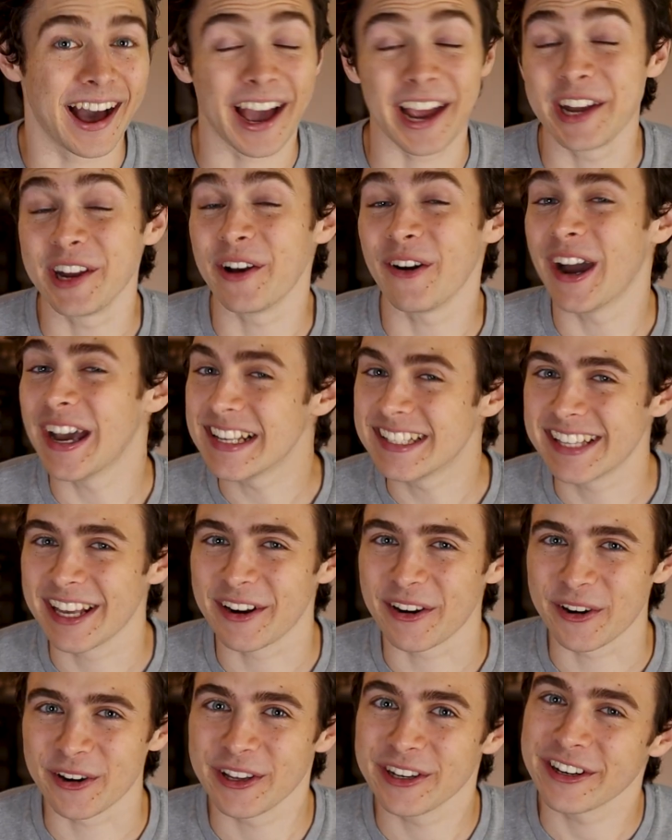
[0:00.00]
I know I
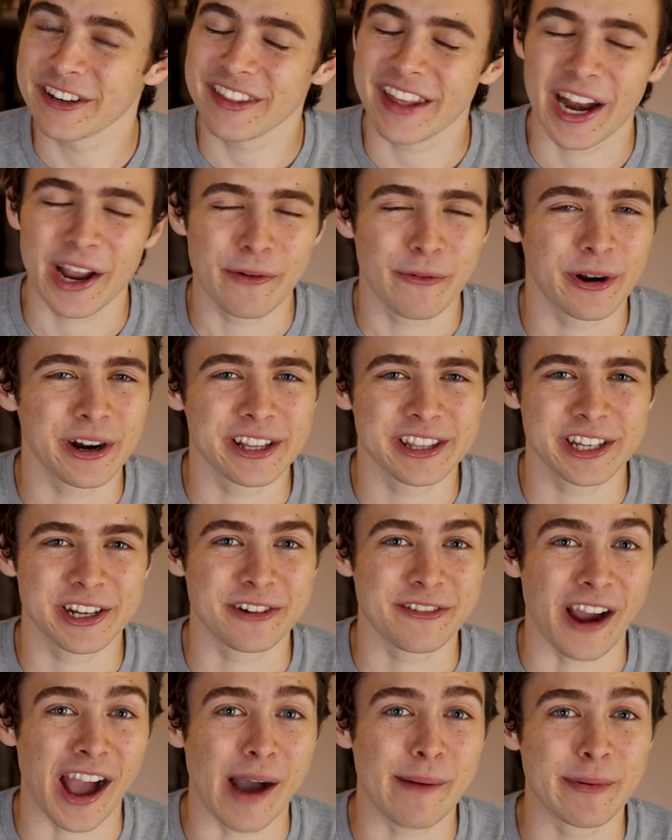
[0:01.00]
said earlier that I wanted the
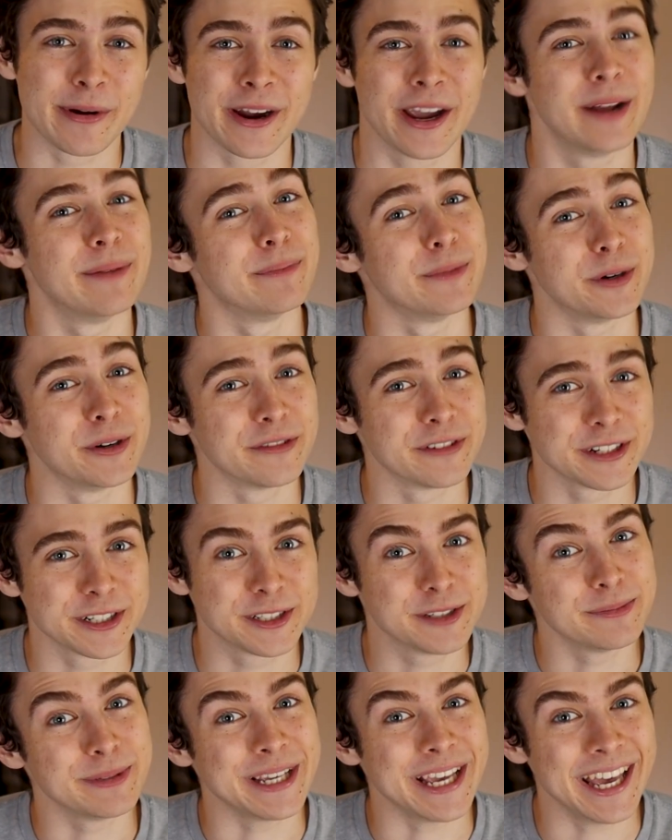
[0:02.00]
grabber and mover
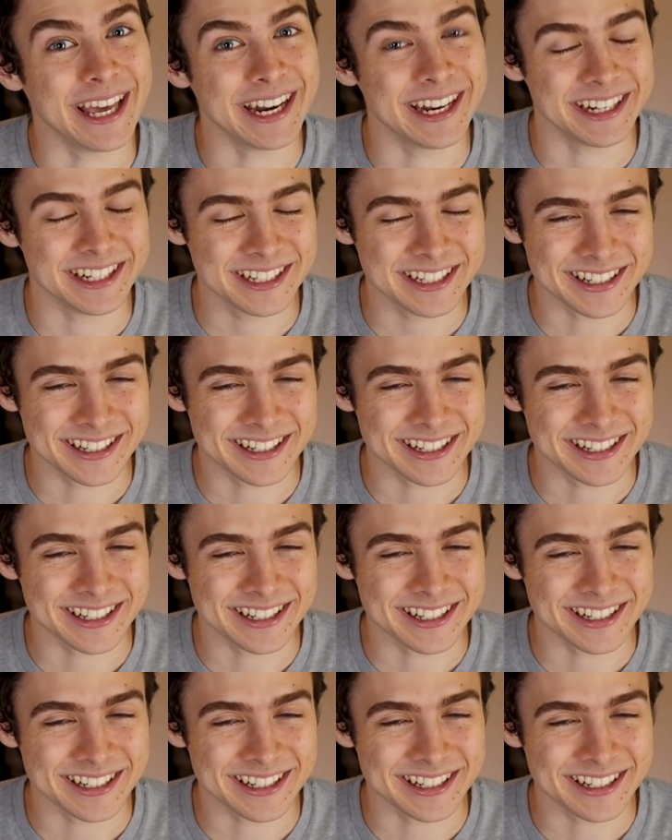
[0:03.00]
to be hidden.